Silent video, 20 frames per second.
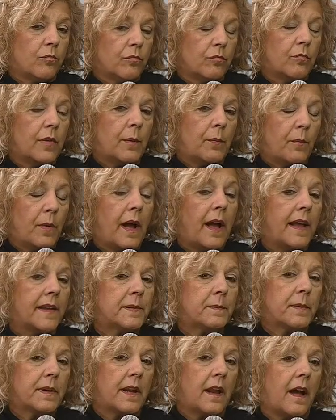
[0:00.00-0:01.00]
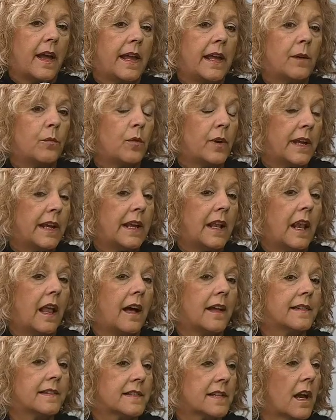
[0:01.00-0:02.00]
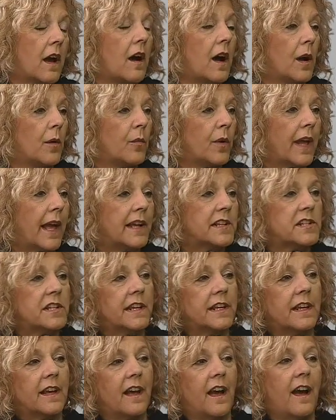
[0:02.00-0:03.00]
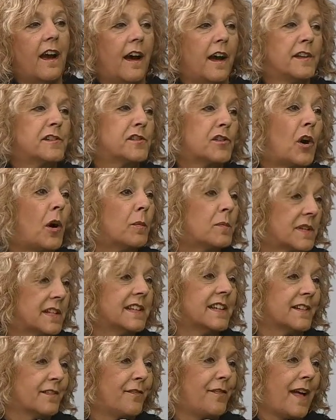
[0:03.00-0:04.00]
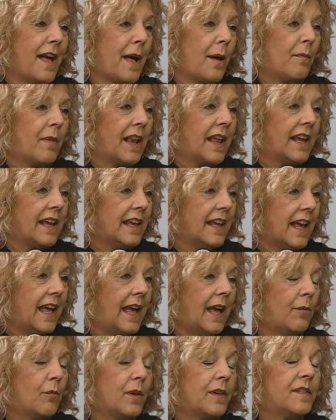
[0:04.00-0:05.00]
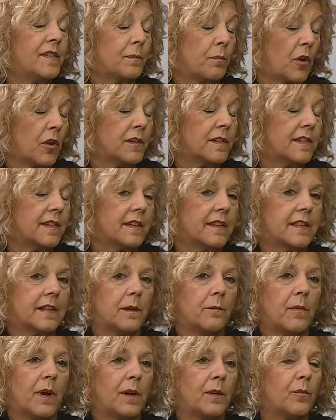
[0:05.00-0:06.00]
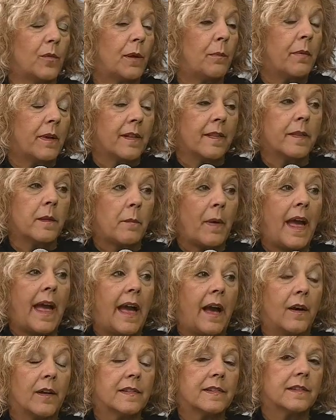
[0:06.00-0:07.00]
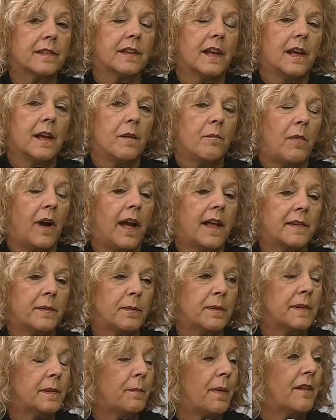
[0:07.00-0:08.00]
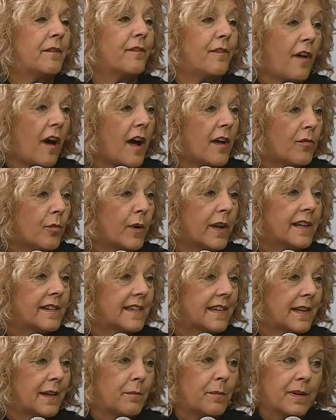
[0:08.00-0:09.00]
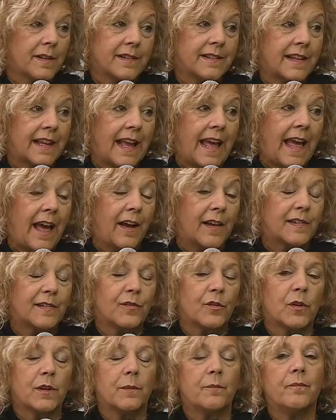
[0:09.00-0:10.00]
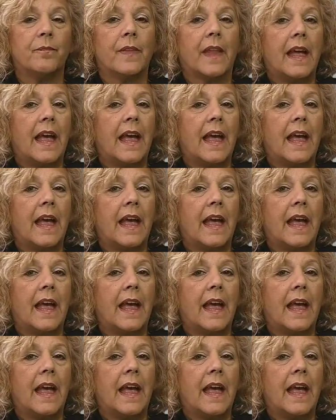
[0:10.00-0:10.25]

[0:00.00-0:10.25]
When my husband and I were here last time, we actually adopted a family and we've sponsored them and we built them a house. My husband spent 5 weeks here building a house for them.